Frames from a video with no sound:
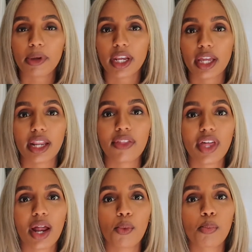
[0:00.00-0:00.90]
bit in, and
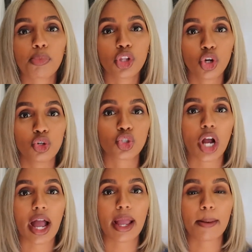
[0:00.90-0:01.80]
then I will blow
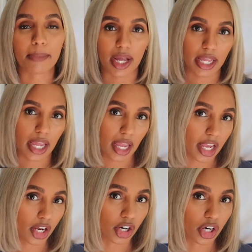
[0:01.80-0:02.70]
dry my
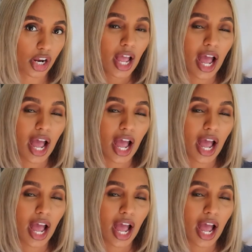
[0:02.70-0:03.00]
hair.